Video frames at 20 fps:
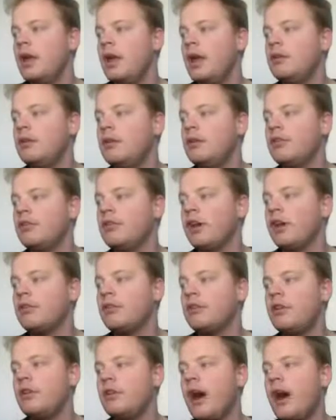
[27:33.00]
It
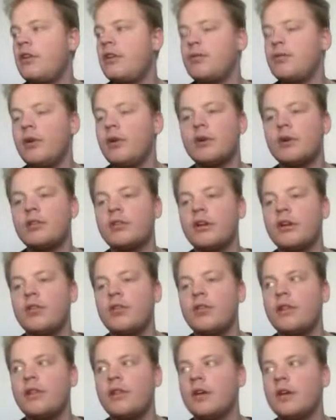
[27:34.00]
does not focus
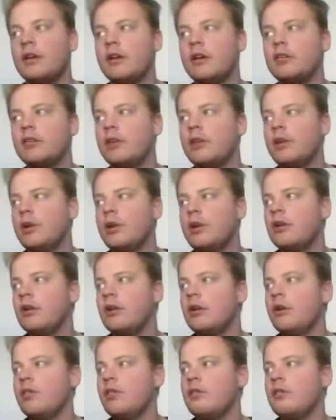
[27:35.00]
on the leader. So when
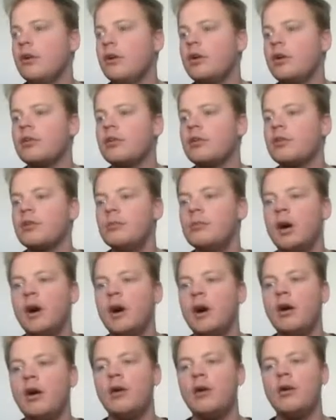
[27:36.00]
you're in the focus
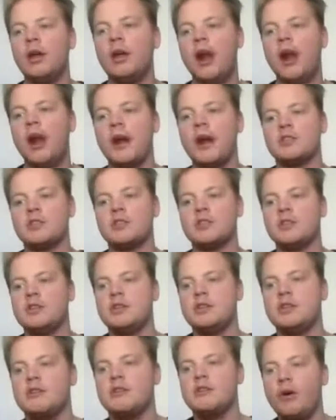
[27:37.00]
mode, it
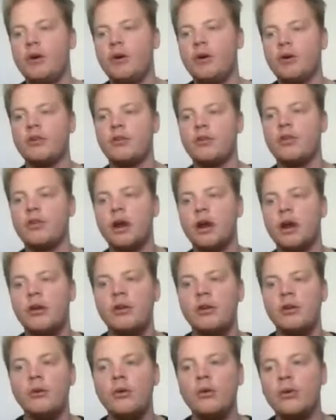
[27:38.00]
actually just focuses on
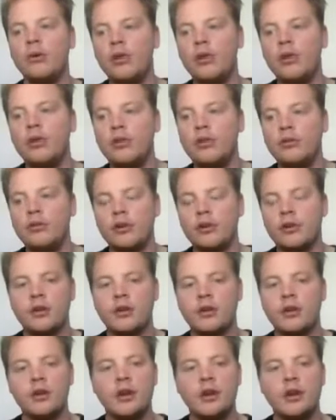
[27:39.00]
who the user
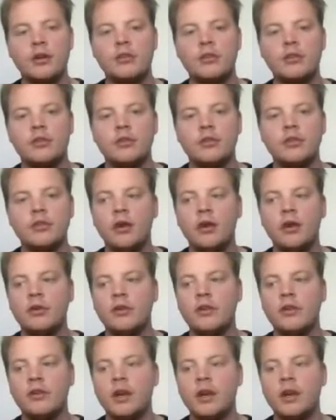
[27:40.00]
clicks to go
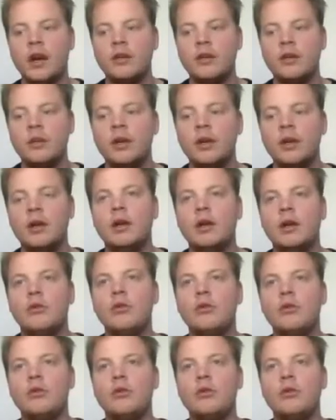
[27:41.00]
to the top.
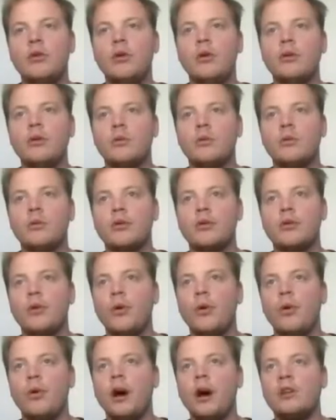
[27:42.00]
So you, as the
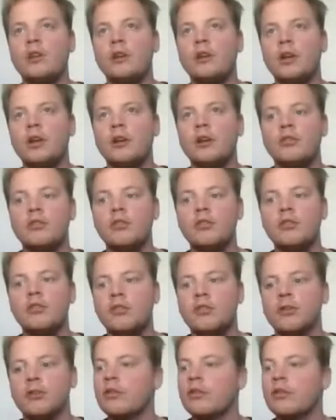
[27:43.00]
person watching, get to
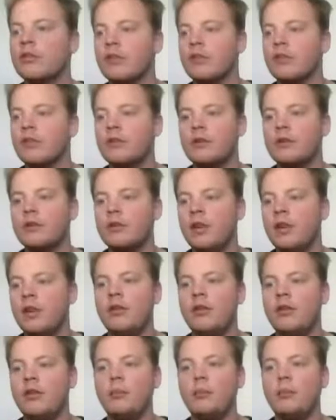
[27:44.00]
choose who is
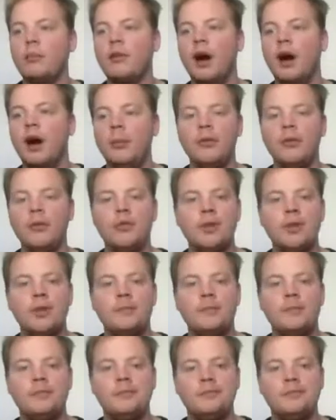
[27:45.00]
at the top of it.